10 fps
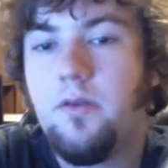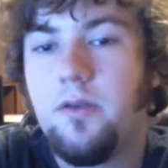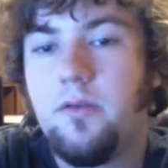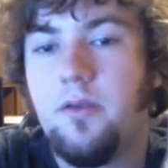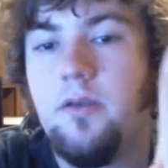I
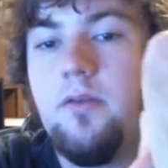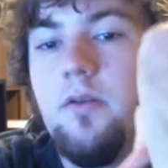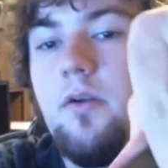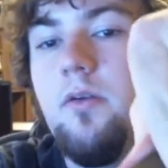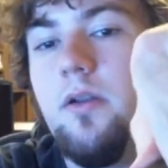can get it
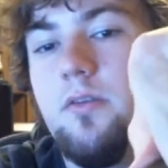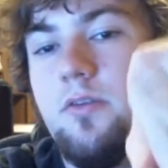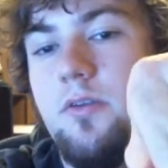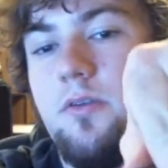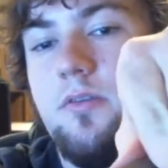turned around
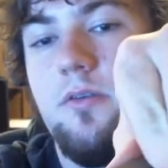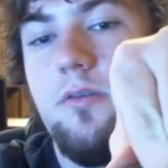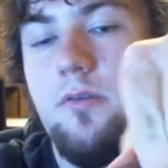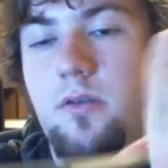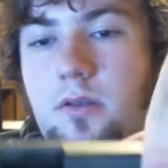so you can
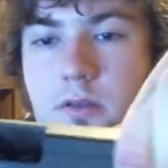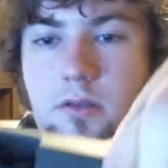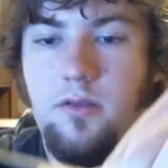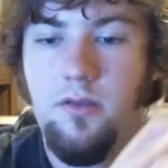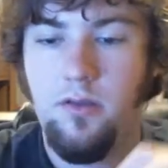see.
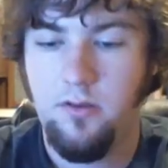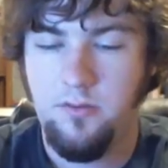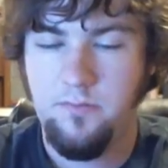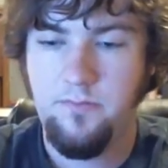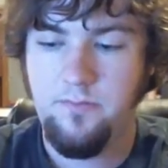
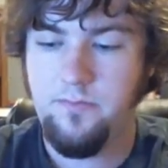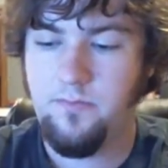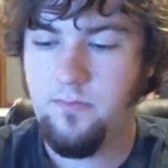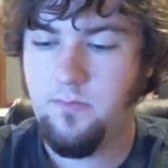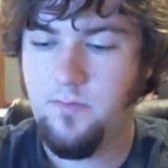
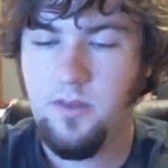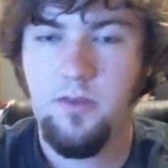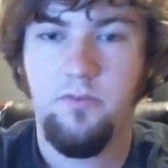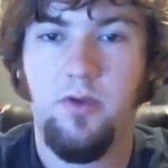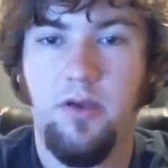If